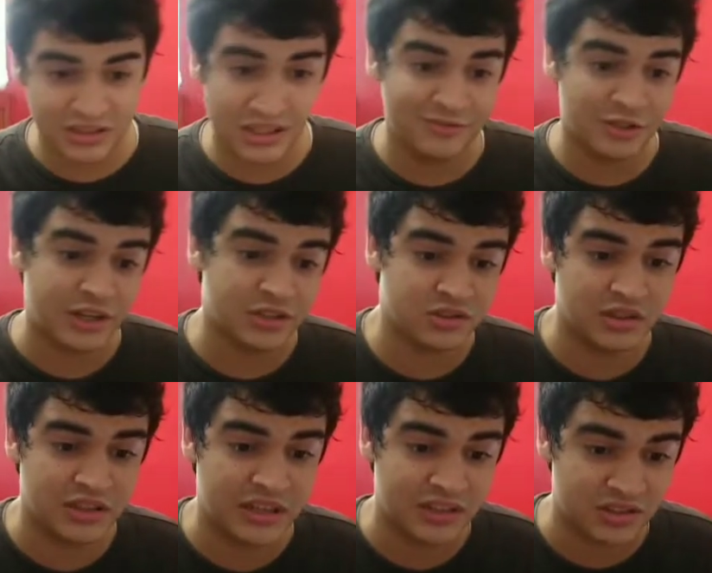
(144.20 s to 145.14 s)

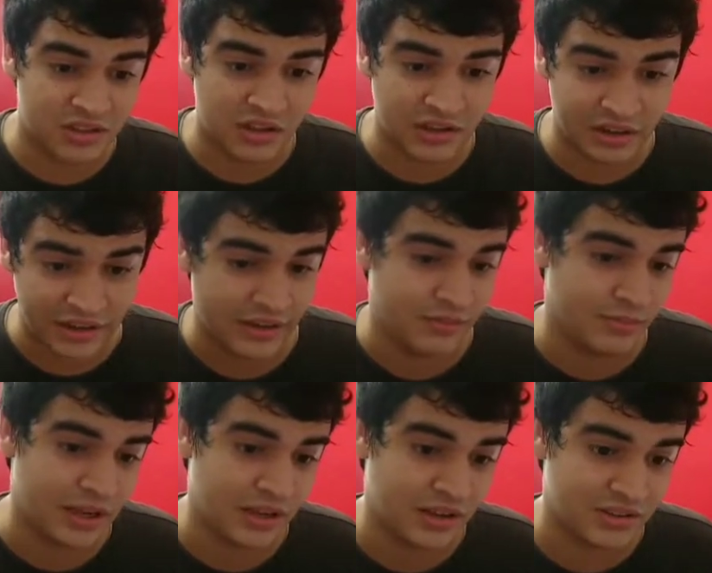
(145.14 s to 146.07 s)
Drytron gets another hit,
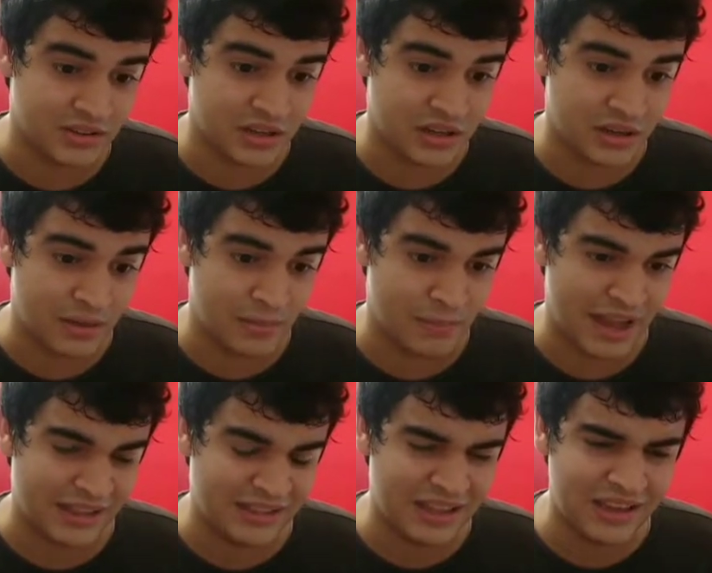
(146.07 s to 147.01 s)
because I
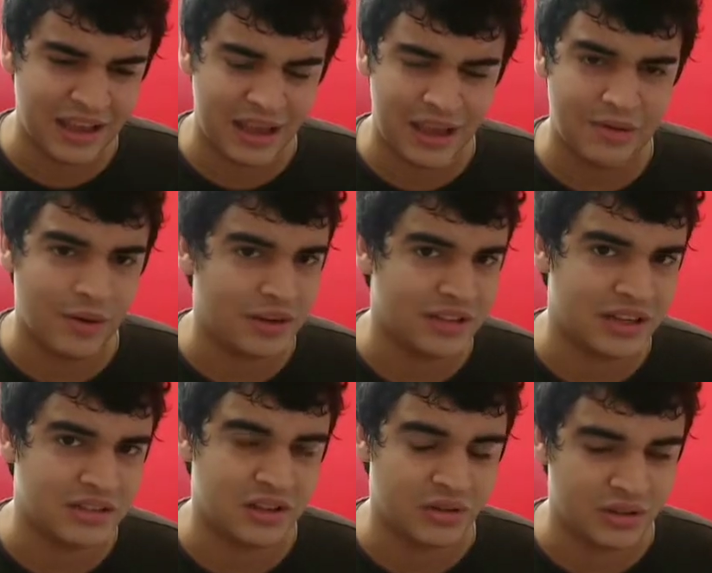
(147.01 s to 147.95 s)
think Eva is not
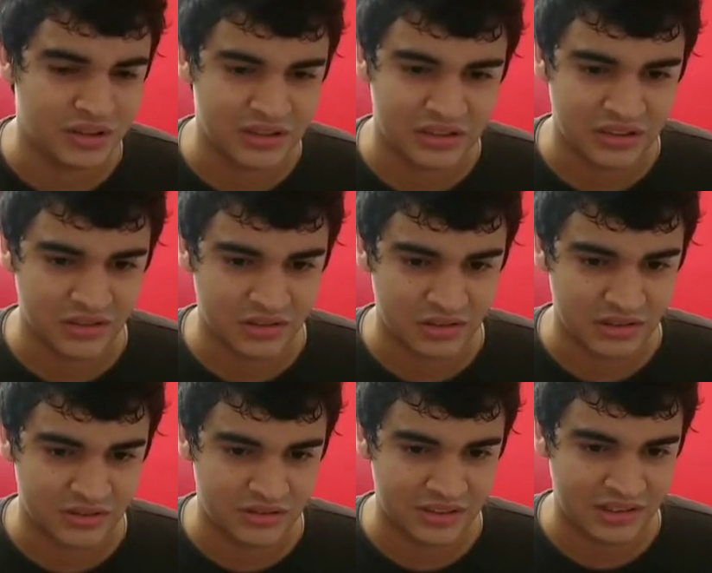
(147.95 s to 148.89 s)
the only thing
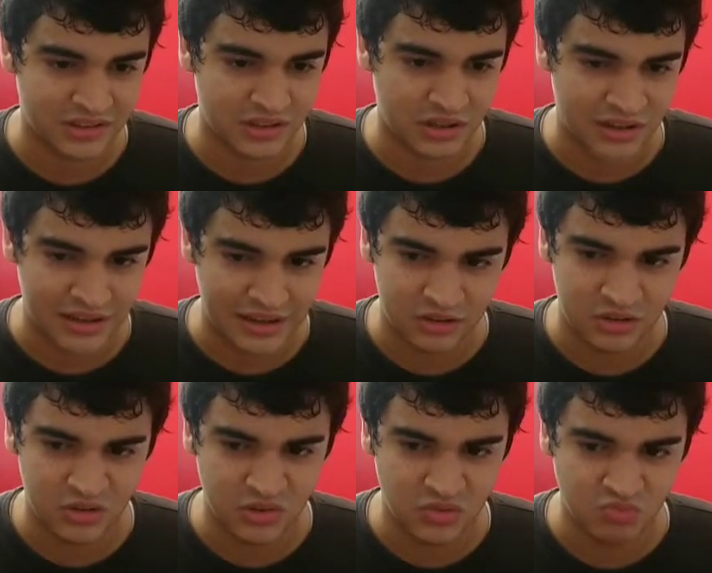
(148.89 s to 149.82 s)
that's gonna like
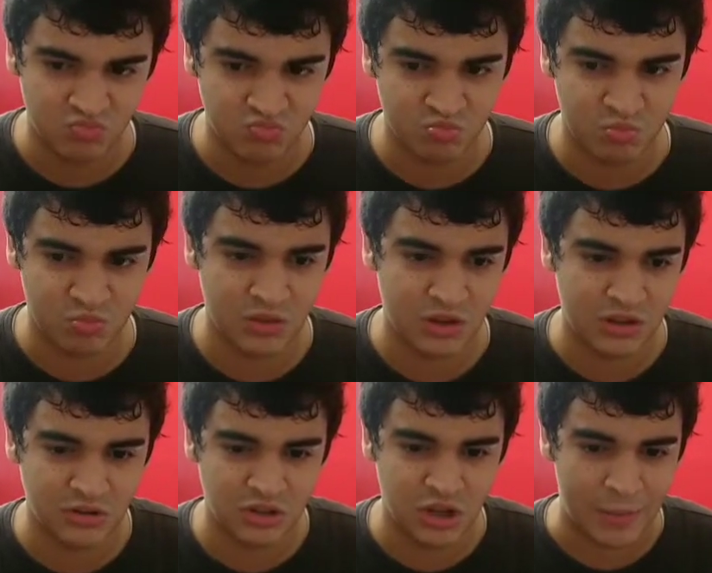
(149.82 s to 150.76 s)

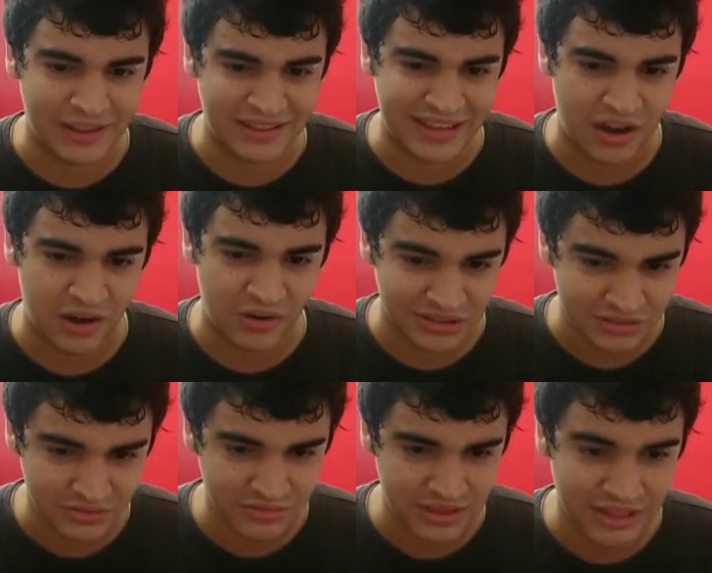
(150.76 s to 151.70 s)
dumb it down.
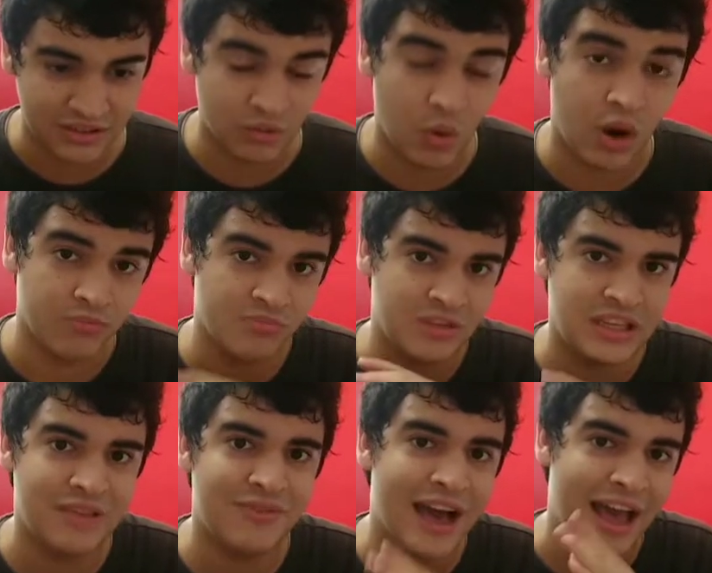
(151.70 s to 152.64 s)
Like, well,
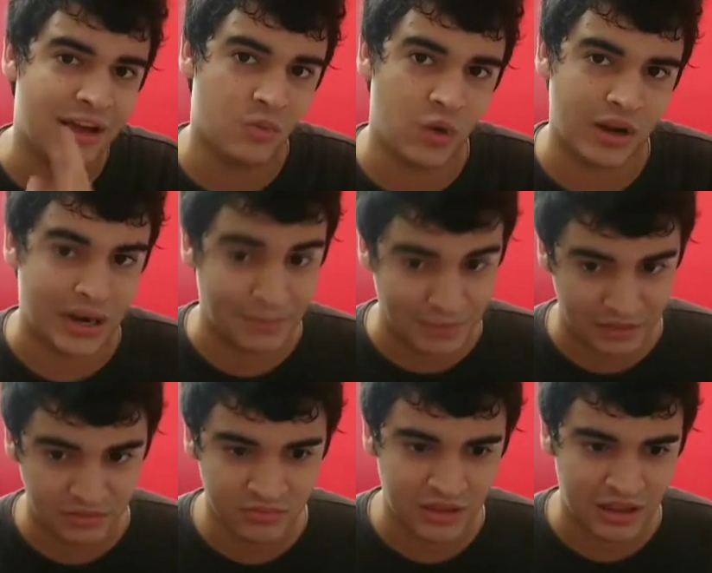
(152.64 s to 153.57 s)
Eva at one, I mean.
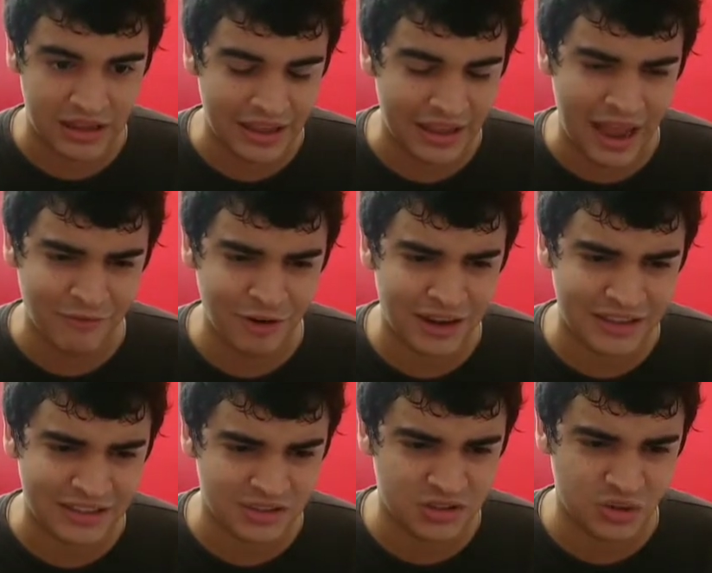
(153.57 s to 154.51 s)
I feel like
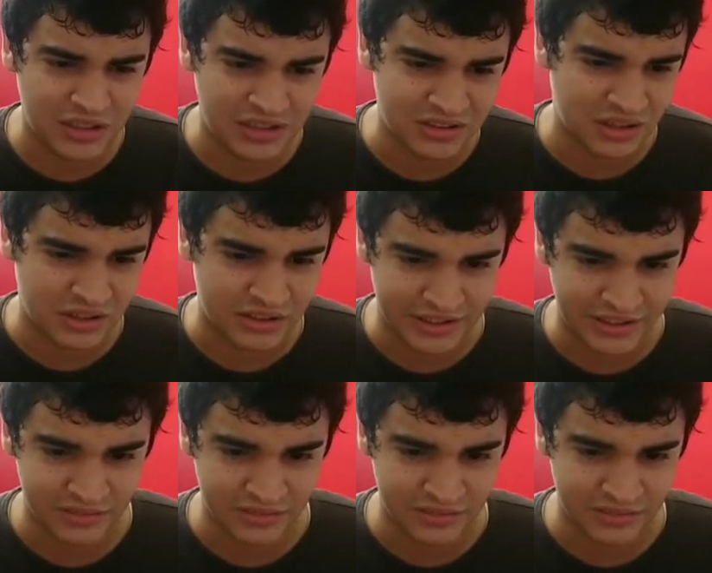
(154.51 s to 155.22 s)
it still needs another hit.